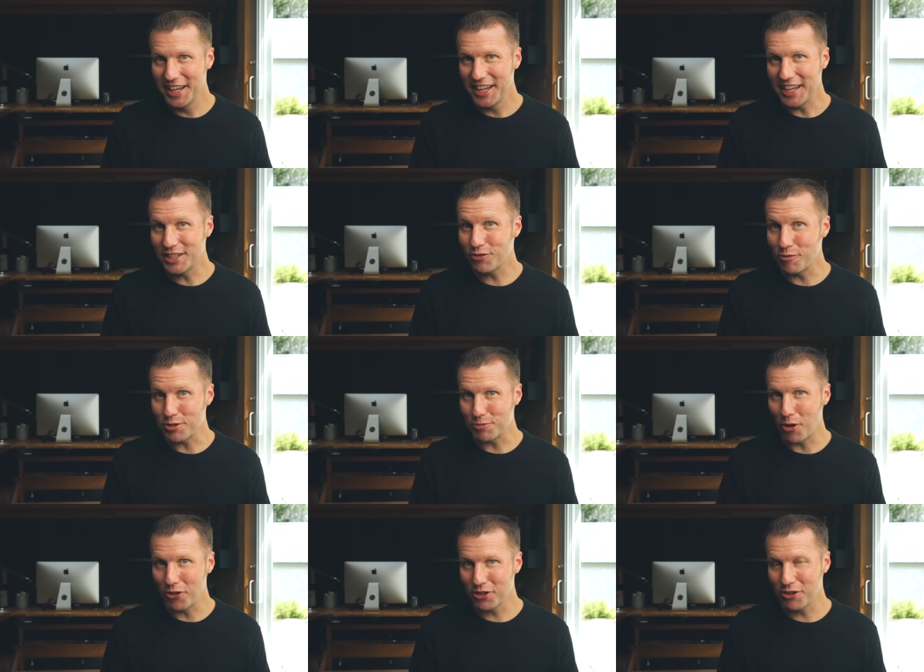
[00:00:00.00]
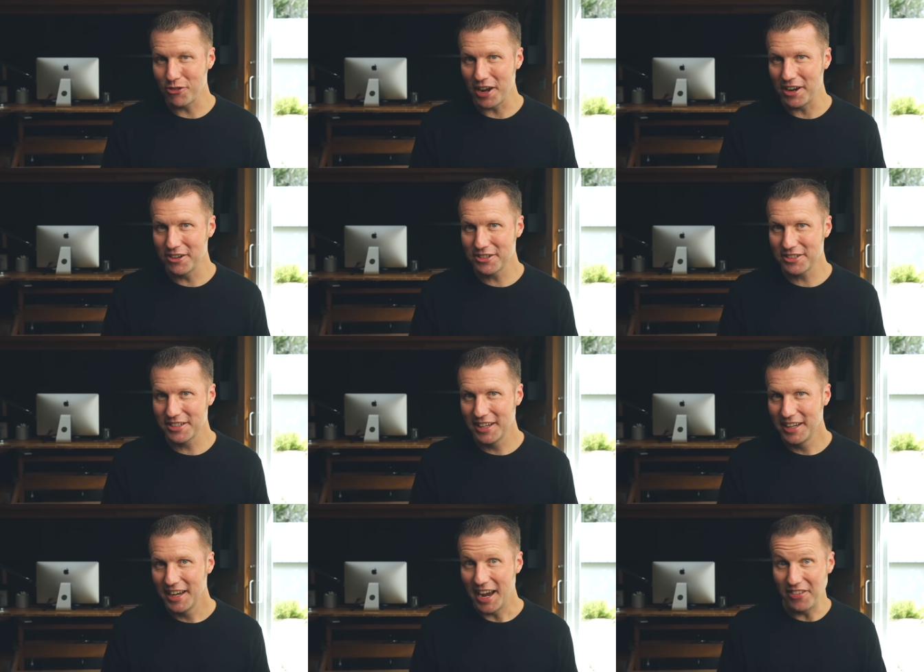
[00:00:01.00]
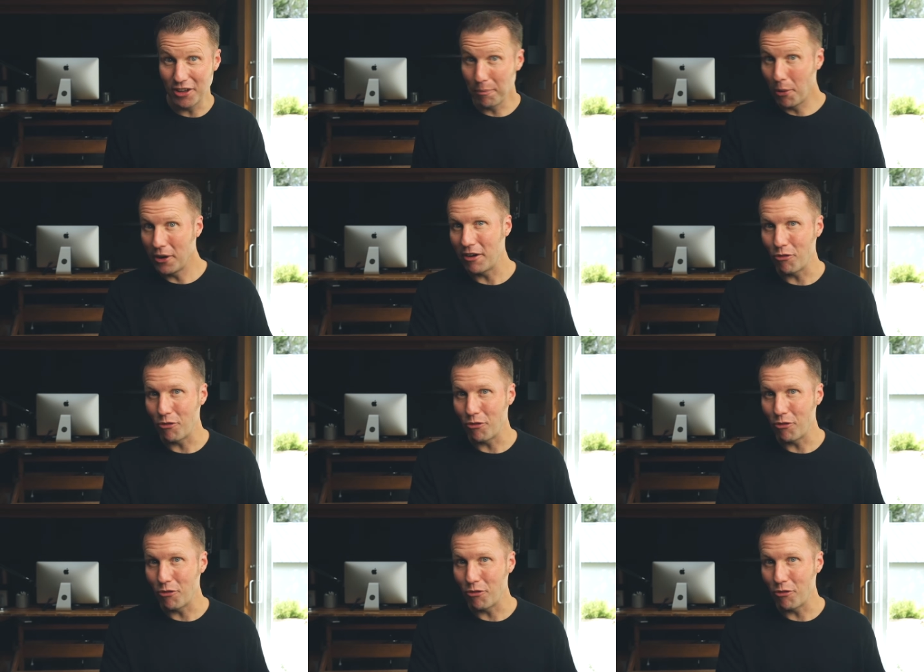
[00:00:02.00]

it's from smaller creators, and they'll put it